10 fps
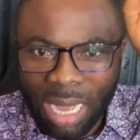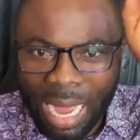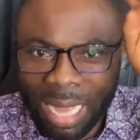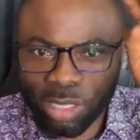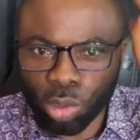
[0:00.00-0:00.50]

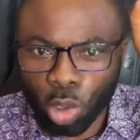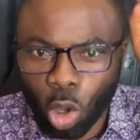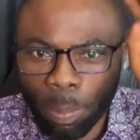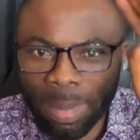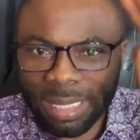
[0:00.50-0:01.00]
As you
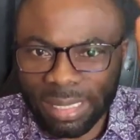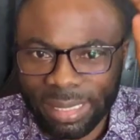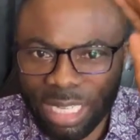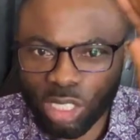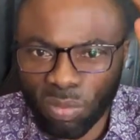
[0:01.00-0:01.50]
comment it,
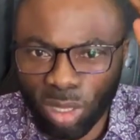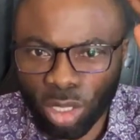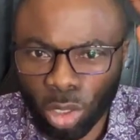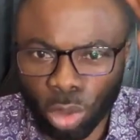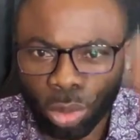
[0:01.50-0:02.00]
it's
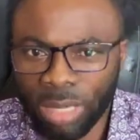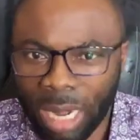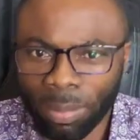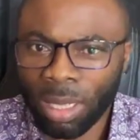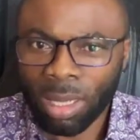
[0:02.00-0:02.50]
falling on you
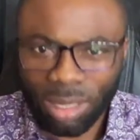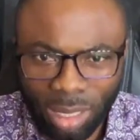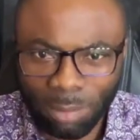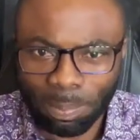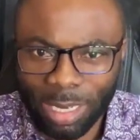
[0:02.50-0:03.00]
now.
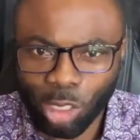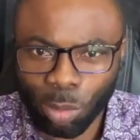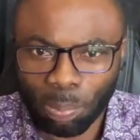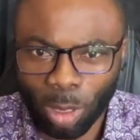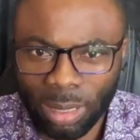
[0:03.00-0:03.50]
God bless you,
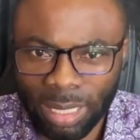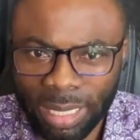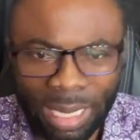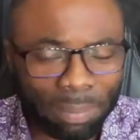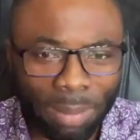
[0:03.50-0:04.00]

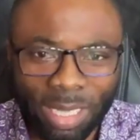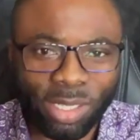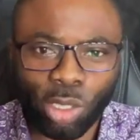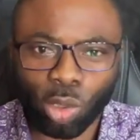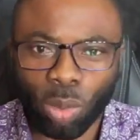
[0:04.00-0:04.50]
Paulina.
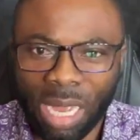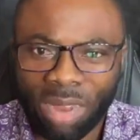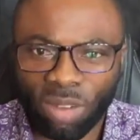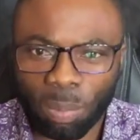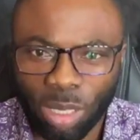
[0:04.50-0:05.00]
Blessings to
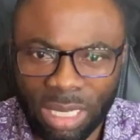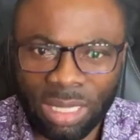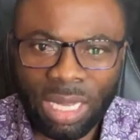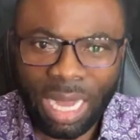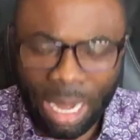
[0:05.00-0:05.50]
everybody.
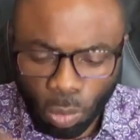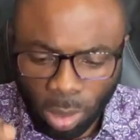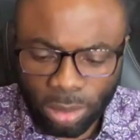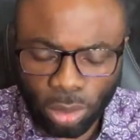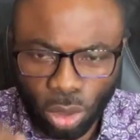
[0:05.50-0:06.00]
I
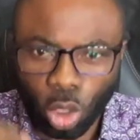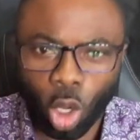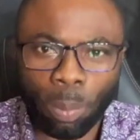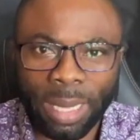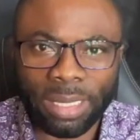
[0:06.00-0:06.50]
want you to
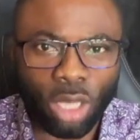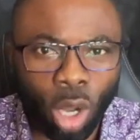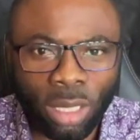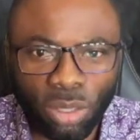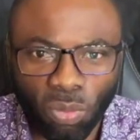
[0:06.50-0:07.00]
comment
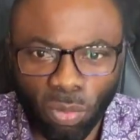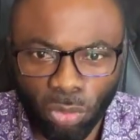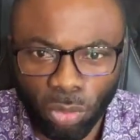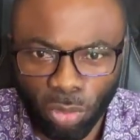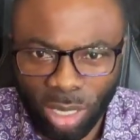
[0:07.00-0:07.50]
oil for
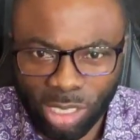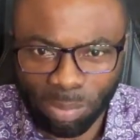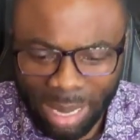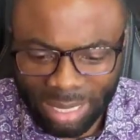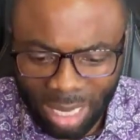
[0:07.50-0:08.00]
fruitfulness.
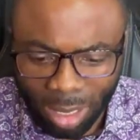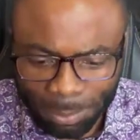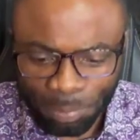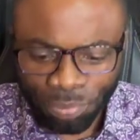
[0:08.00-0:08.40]
My God,